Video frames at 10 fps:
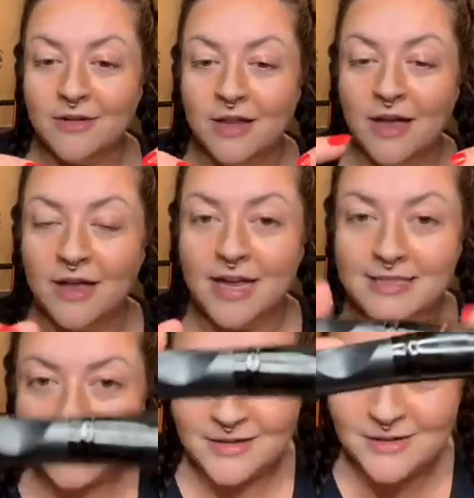it has a
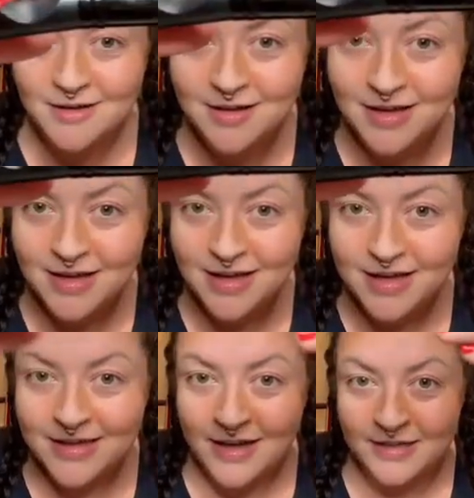little
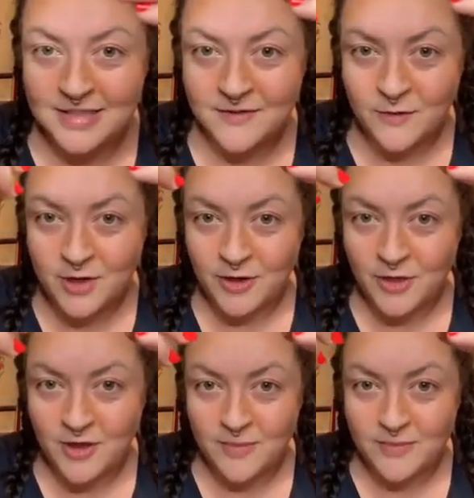indent for your thumb